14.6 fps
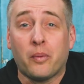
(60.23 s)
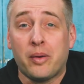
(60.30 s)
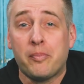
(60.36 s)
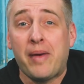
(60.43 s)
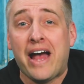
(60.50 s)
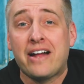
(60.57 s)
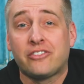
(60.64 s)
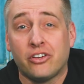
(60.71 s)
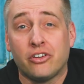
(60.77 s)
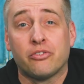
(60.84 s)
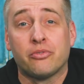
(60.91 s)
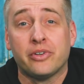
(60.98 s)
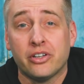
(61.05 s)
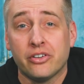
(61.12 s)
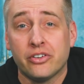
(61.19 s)
our way back to the
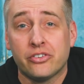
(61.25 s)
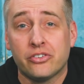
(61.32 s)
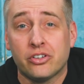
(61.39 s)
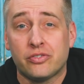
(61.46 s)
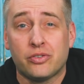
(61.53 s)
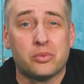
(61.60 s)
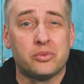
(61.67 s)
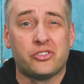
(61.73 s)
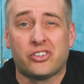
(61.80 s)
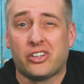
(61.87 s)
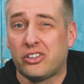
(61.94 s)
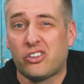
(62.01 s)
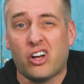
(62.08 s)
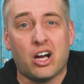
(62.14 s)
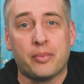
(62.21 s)
rear of the server. We're just
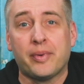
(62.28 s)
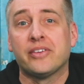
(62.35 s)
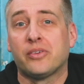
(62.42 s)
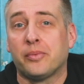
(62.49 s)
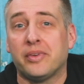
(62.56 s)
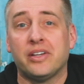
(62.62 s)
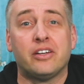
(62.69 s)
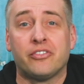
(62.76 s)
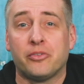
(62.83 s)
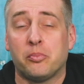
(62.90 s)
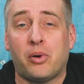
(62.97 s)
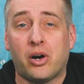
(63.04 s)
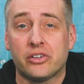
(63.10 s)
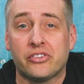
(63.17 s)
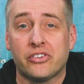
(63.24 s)
going to talk about some of the different
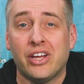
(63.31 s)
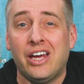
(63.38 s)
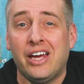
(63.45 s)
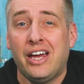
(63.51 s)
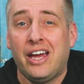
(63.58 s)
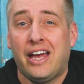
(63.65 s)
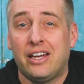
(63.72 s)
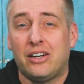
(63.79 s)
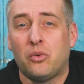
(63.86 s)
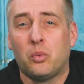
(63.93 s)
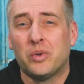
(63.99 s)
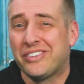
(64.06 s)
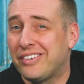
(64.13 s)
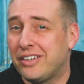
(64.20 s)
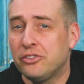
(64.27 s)
parts and
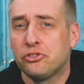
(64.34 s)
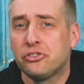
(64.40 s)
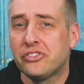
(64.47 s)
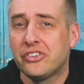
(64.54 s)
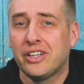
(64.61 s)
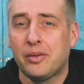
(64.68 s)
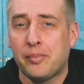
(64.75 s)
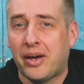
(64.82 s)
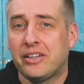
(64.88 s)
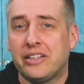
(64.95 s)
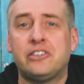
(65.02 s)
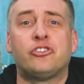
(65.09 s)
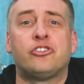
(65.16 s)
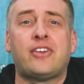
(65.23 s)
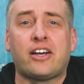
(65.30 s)
what's interesting about
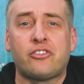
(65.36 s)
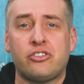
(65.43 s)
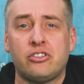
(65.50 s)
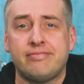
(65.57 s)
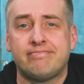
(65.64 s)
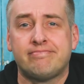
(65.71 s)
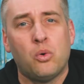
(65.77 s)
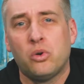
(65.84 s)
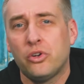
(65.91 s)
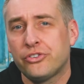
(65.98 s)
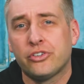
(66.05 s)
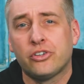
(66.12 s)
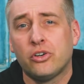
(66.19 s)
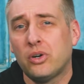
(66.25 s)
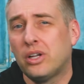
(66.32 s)
each section. We'll
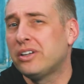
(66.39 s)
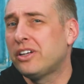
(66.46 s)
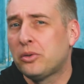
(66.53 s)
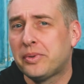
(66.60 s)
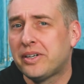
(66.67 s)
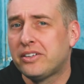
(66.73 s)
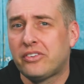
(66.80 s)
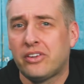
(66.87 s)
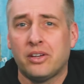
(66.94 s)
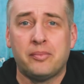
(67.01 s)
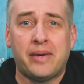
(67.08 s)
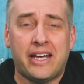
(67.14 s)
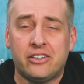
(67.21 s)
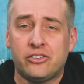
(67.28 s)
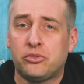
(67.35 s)
also go a little bit into the
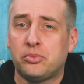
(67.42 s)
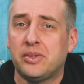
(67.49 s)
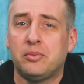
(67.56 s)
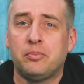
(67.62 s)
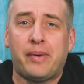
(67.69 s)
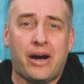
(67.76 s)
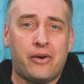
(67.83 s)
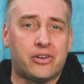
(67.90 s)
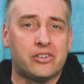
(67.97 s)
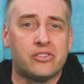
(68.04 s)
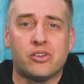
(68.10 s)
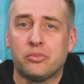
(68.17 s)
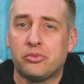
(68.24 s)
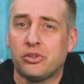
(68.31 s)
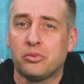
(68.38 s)
management, power
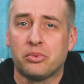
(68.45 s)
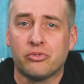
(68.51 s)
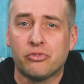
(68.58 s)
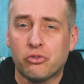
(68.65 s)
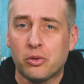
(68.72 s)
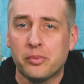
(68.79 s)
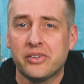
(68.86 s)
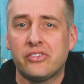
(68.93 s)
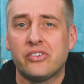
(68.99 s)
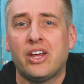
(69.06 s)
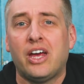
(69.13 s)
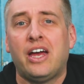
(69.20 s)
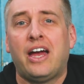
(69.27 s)
consumption, and performance.